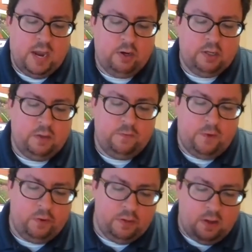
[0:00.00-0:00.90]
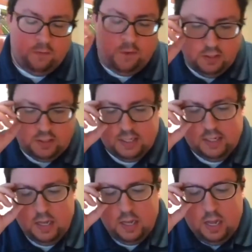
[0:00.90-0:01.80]
Erica Feren uh, Ferencik,
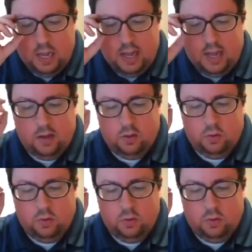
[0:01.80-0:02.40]
uh,